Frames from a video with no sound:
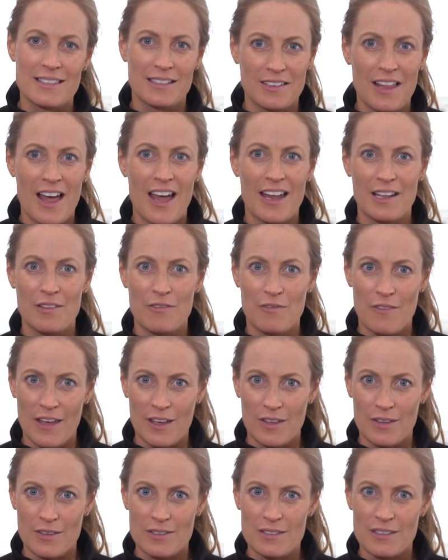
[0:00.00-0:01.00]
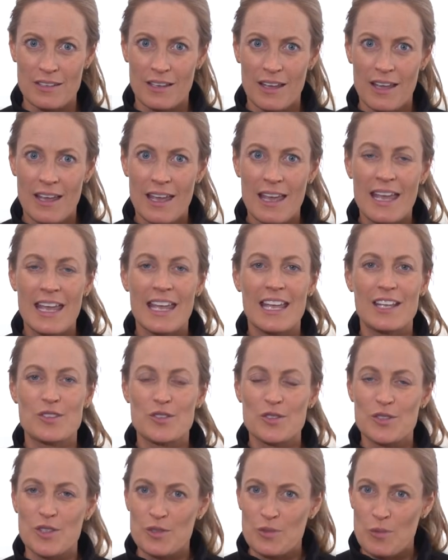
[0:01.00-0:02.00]
the cladding fails.
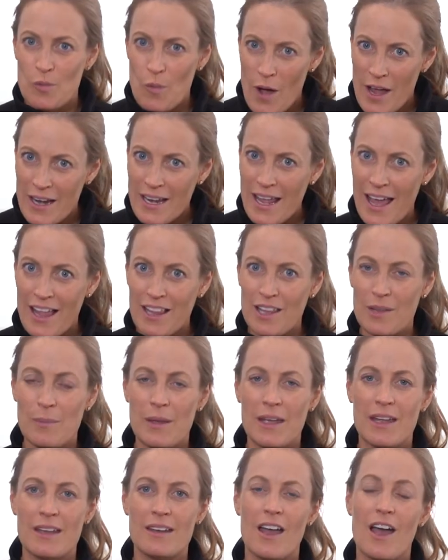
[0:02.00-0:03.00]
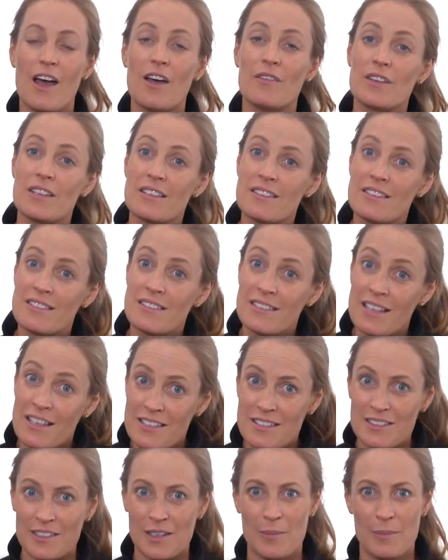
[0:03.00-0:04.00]
It's just one element of a
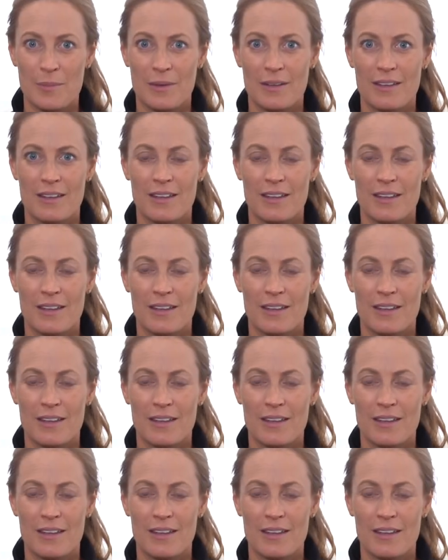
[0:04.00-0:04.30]
system.